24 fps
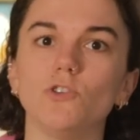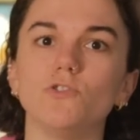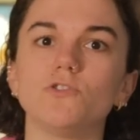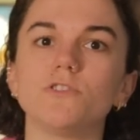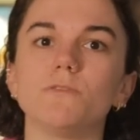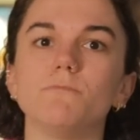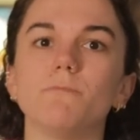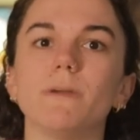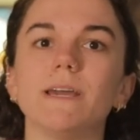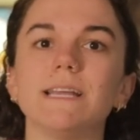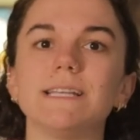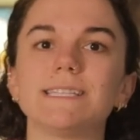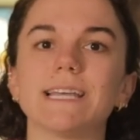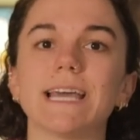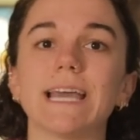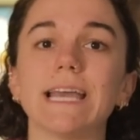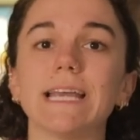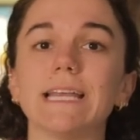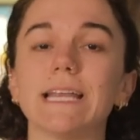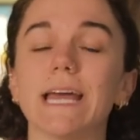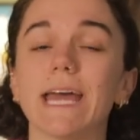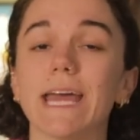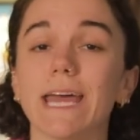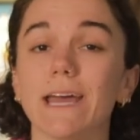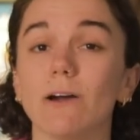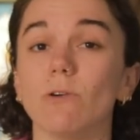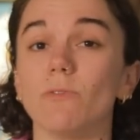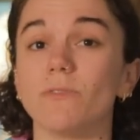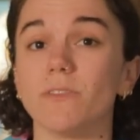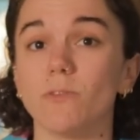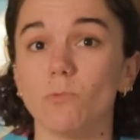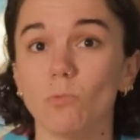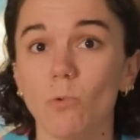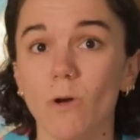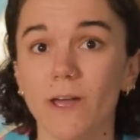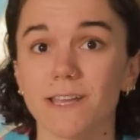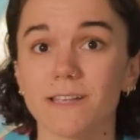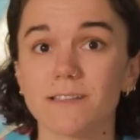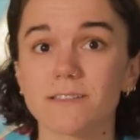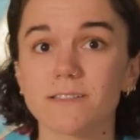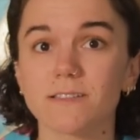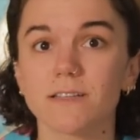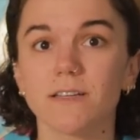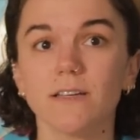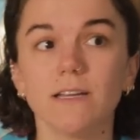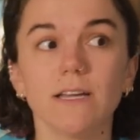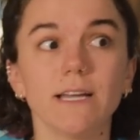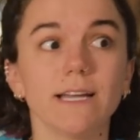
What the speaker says: you to maintain a healthy weight.